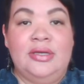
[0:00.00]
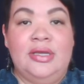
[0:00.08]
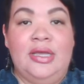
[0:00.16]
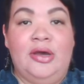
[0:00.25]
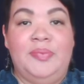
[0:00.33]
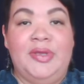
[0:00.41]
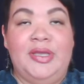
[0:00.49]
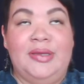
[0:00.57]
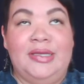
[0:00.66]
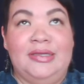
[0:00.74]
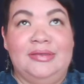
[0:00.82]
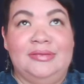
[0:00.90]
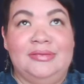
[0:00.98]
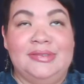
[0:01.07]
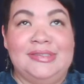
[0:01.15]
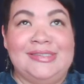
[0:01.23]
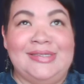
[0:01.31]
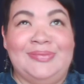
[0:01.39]
helping
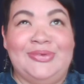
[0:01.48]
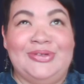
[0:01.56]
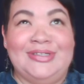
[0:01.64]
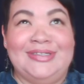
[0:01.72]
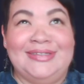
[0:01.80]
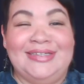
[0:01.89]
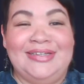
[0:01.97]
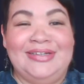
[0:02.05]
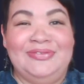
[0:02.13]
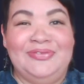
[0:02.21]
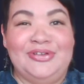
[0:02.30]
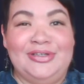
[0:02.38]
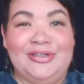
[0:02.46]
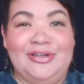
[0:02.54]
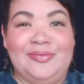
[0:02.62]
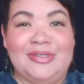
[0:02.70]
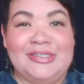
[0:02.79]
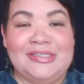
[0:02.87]
somewhat, in inverted
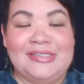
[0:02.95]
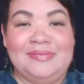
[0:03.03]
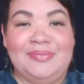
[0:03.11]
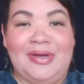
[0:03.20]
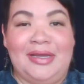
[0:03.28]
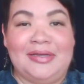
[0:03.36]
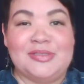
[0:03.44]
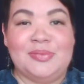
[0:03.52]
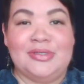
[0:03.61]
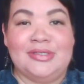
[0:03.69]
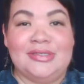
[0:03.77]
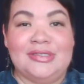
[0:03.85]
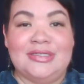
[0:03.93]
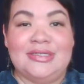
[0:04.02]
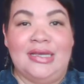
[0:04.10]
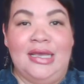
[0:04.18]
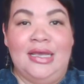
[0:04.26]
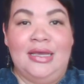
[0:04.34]
commas, my husband
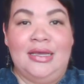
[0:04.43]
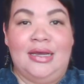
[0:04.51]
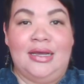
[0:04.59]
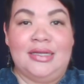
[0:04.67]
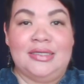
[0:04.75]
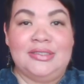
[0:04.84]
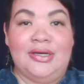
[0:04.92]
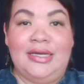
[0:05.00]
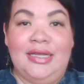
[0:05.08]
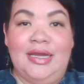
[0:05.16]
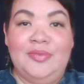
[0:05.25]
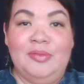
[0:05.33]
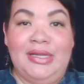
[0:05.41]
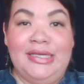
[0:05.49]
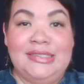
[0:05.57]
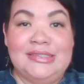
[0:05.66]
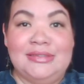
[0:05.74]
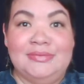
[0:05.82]
tidy up the
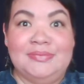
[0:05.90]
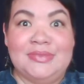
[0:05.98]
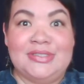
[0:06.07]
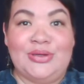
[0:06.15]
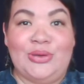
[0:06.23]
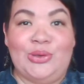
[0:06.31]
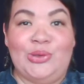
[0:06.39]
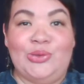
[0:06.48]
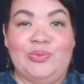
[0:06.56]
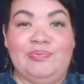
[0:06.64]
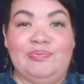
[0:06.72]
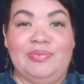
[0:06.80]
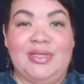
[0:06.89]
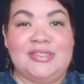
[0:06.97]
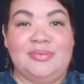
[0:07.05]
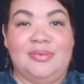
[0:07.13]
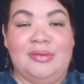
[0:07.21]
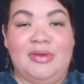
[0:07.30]
place. So
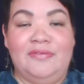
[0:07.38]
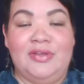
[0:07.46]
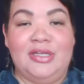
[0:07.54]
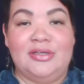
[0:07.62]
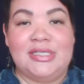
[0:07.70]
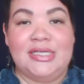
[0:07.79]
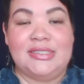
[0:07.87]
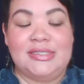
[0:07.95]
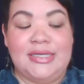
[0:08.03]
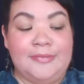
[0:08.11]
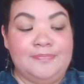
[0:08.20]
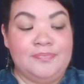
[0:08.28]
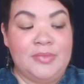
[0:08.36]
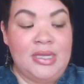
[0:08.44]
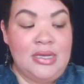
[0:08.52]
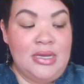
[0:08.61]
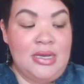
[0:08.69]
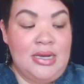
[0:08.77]
that's why my video is late today.
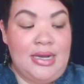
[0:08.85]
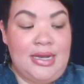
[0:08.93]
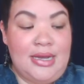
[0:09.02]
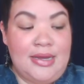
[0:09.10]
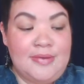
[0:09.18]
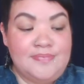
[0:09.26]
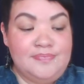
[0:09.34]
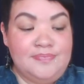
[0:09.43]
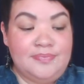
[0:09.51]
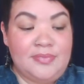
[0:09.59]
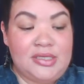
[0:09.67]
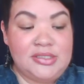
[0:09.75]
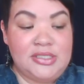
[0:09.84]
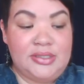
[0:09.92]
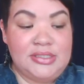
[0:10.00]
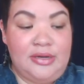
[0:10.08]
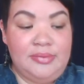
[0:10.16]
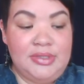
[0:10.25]
So I'll
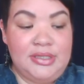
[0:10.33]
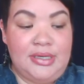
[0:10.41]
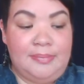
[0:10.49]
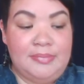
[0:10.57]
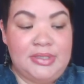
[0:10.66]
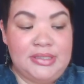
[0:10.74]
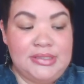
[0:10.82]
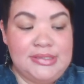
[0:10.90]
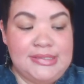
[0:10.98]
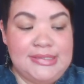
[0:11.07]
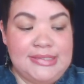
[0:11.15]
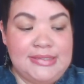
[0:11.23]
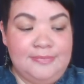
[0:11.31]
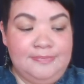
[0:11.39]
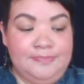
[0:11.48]
start with the numbers.